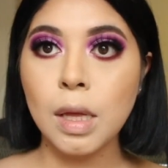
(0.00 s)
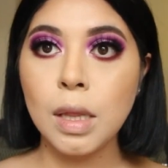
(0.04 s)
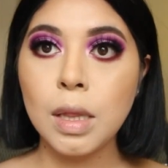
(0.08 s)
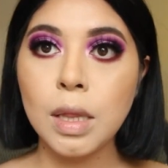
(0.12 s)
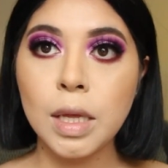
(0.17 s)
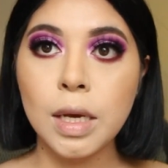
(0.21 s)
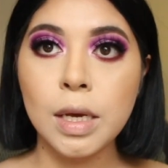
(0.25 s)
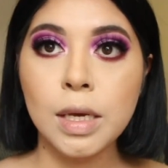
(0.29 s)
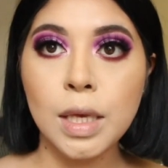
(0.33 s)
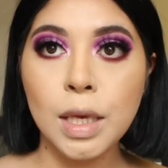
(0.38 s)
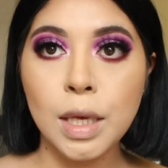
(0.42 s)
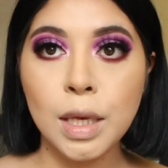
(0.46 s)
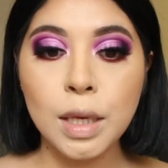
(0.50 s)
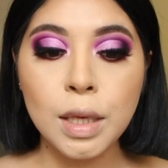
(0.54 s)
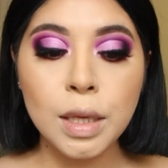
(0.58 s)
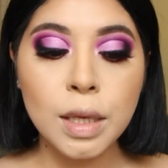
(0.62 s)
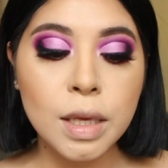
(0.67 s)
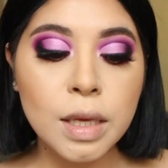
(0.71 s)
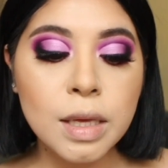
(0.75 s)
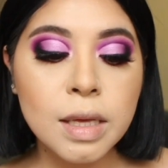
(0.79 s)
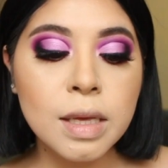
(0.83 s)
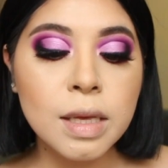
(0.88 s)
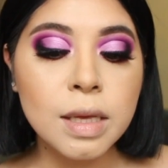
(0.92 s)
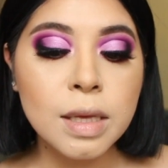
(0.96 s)
Looking
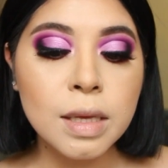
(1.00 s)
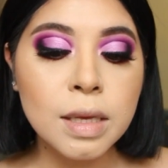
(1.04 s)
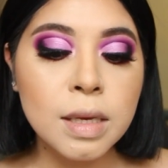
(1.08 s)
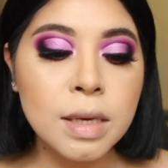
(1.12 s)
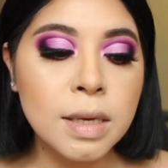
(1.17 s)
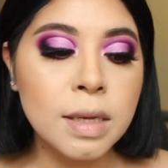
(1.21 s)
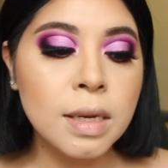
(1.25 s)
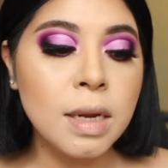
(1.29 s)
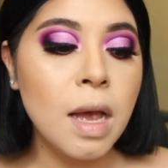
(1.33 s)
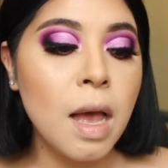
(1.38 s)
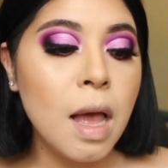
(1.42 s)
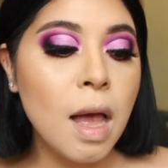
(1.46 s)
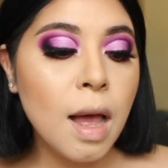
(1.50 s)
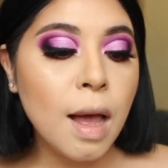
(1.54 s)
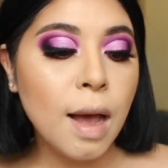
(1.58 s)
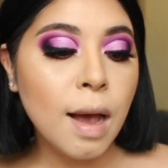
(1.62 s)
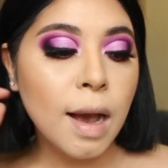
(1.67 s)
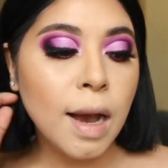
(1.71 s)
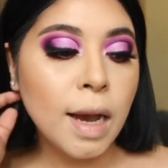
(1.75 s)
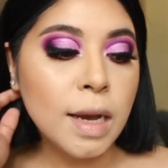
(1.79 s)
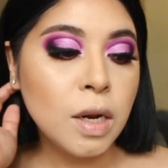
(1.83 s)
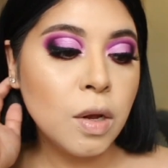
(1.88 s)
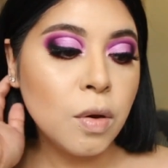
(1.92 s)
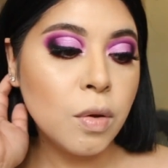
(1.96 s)
good.
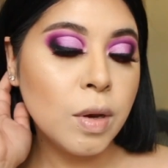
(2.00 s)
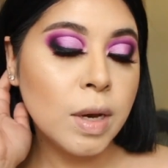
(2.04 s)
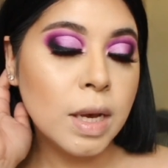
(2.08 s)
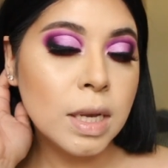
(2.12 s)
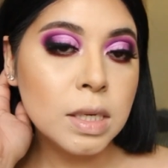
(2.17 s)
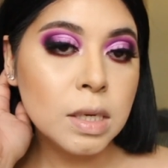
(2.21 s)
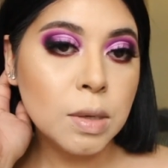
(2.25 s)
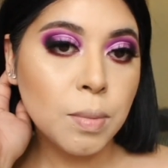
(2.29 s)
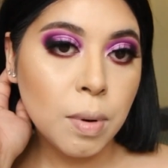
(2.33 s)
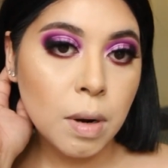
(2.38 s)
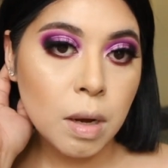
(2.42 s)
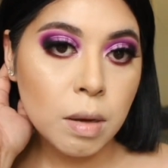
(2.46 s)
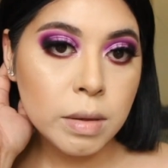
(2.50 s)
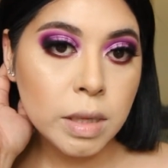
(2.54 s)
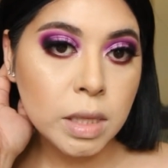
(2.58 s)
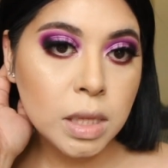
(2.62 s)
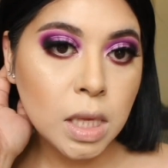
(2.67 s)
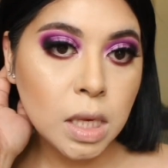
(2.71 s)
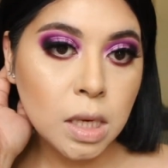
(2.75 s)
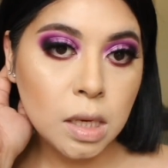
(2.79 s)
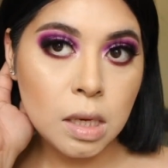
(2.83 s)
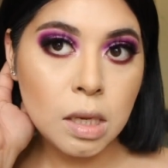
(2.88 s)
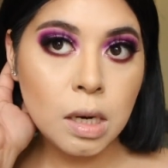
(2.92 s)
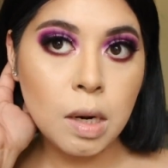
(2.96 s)
I know you guys are probably
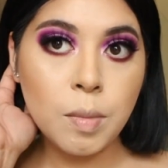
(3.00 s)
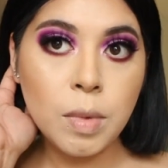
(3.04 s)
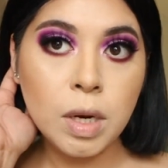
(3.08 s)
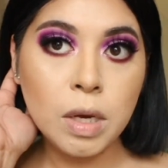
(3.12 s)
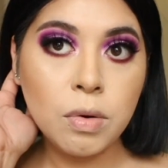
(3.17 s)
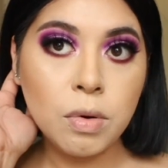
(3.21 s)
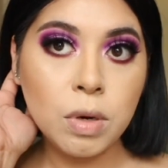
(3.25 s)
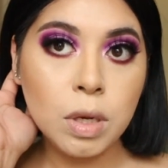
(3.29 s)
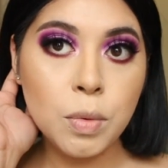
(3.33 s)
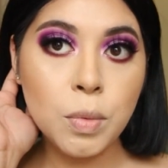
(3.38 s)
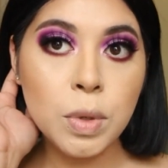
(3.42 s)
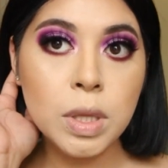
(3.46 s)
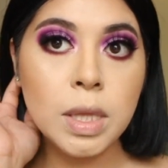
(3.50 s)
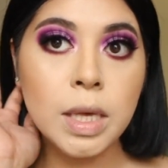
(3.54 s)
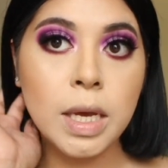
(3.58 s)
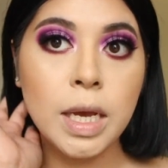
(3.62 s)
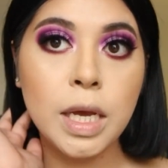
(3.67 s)
thinking I'm gonna go in with